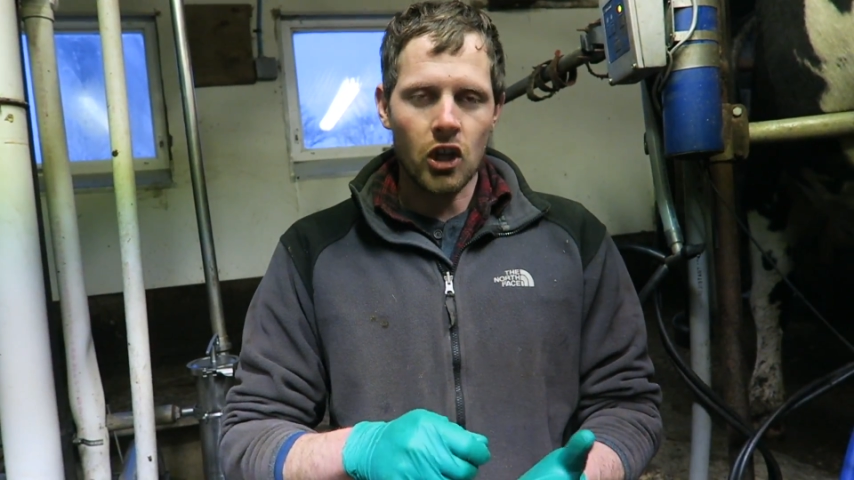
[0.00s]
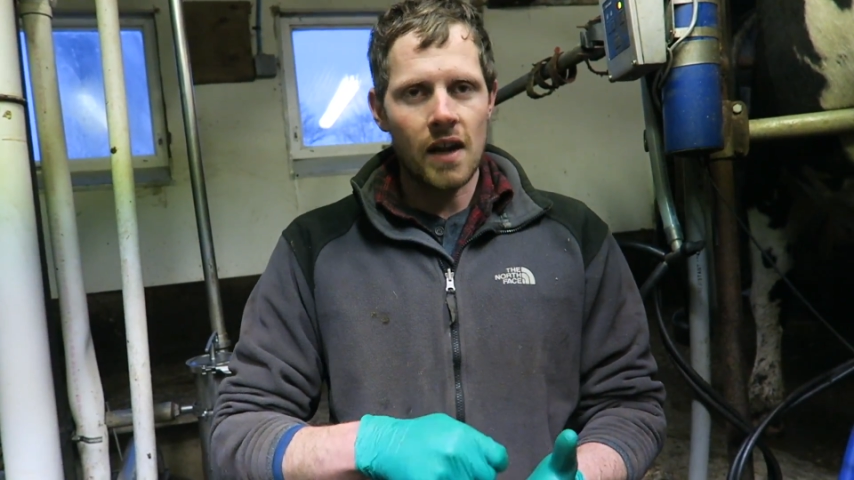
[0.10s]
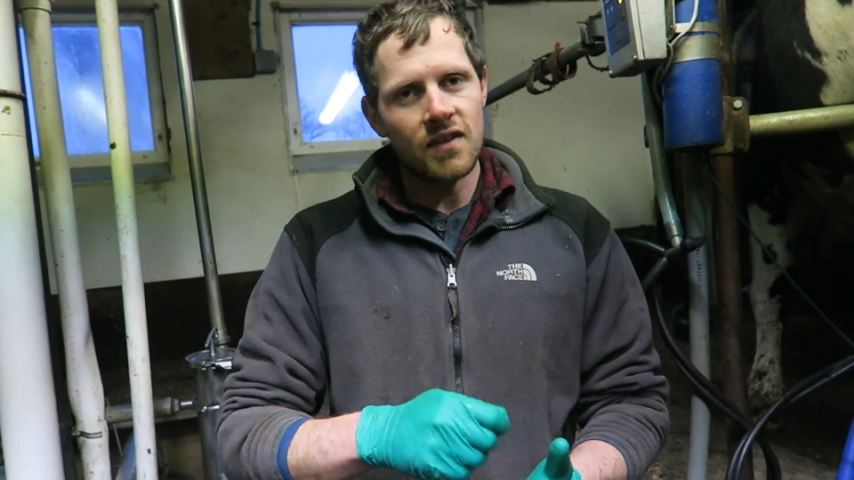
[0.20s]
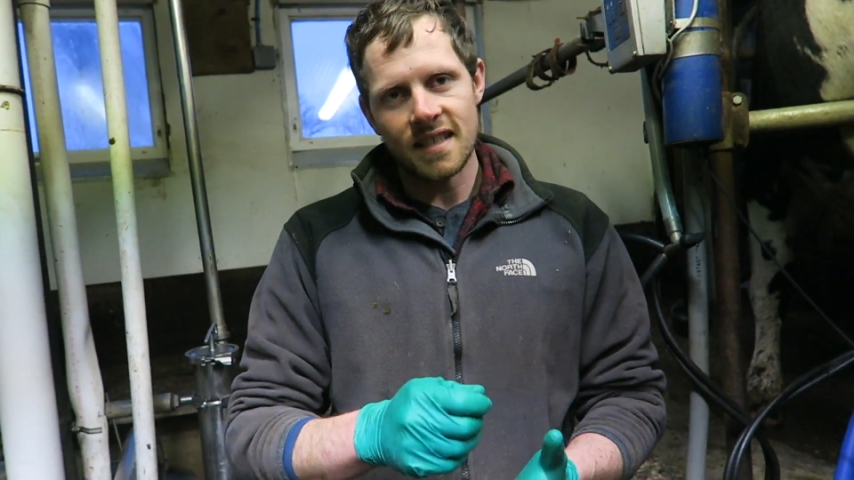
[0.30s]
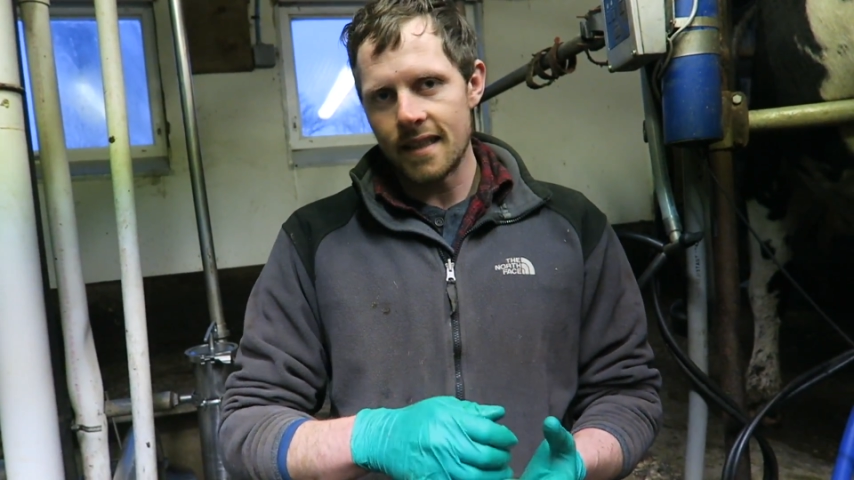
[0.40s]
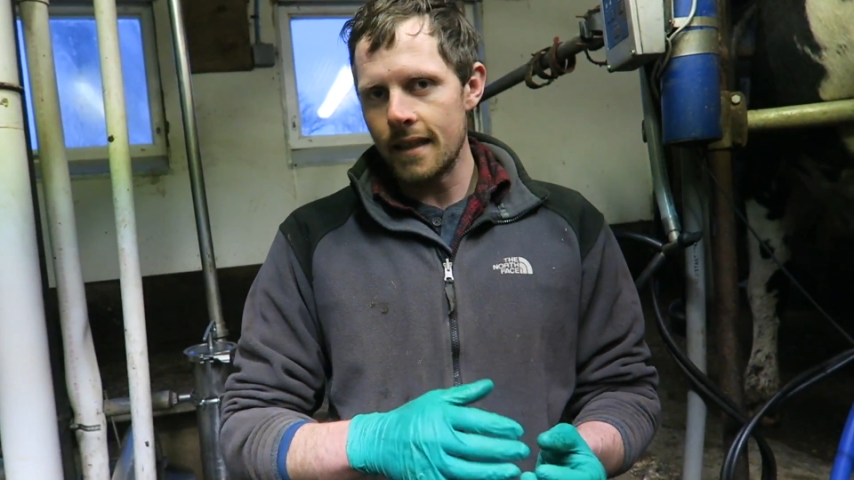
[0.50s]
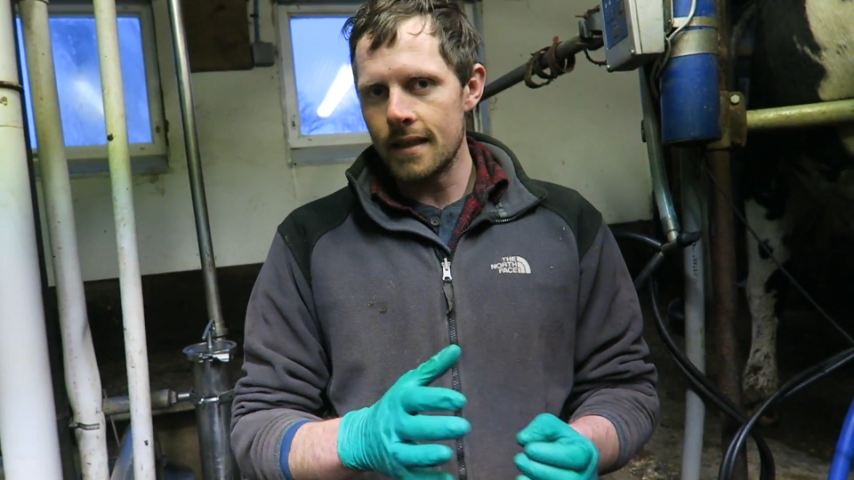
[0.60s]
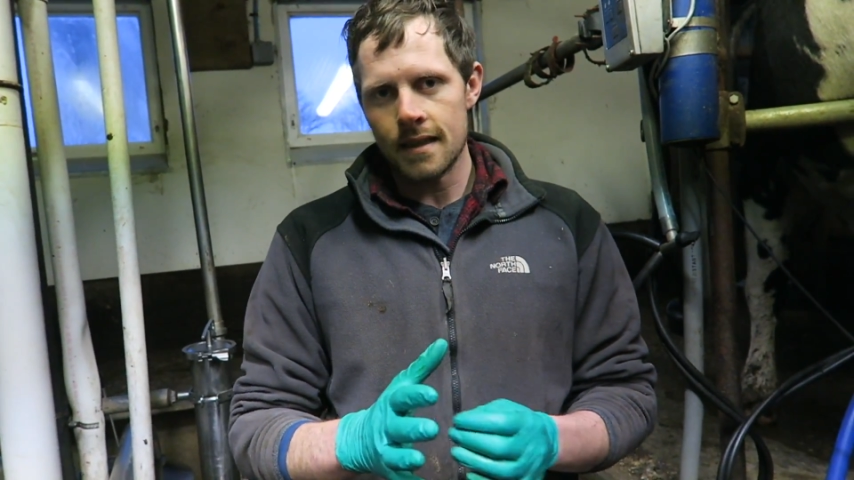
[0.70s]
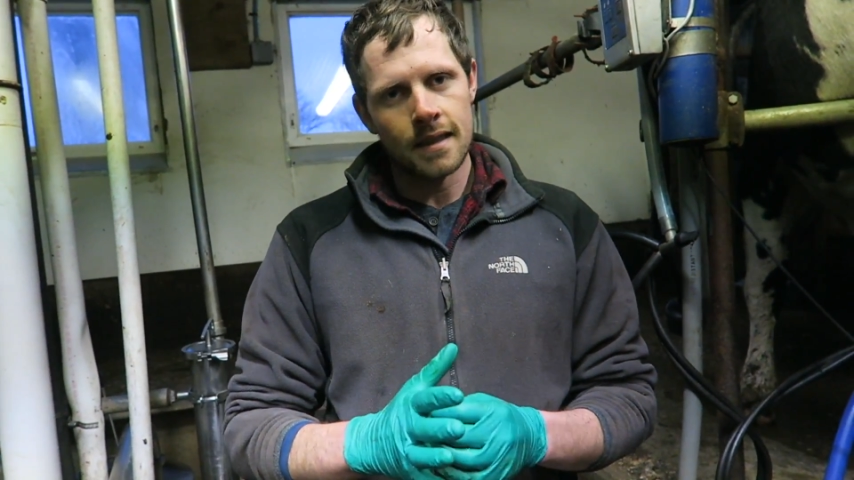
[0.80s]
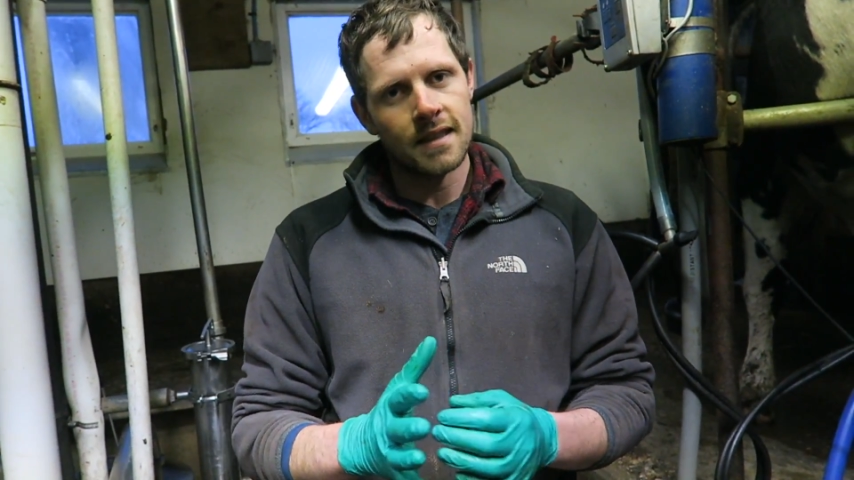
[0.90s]

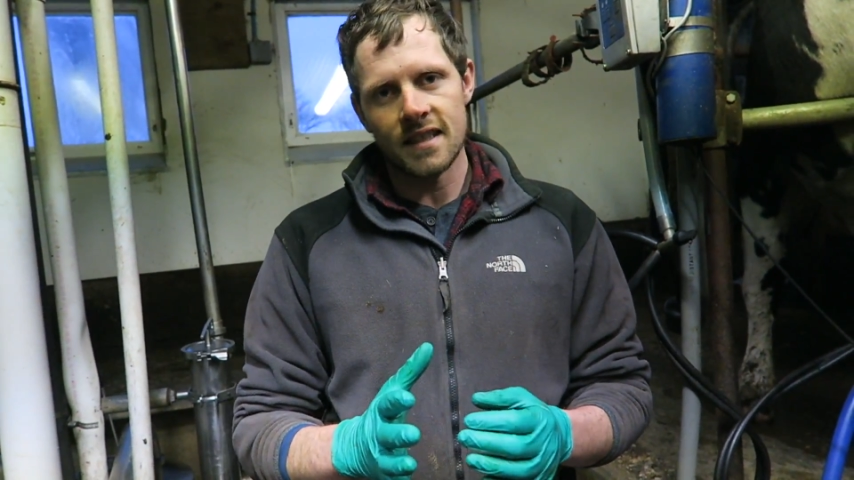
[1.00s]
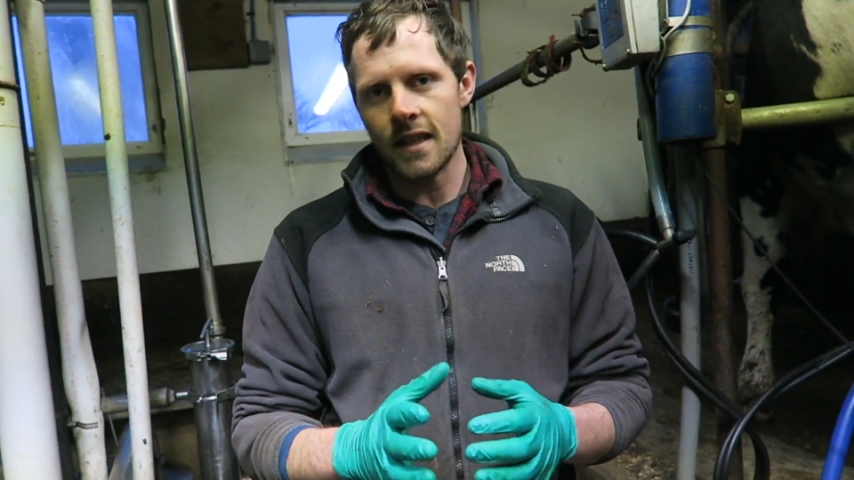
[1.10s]
crevices and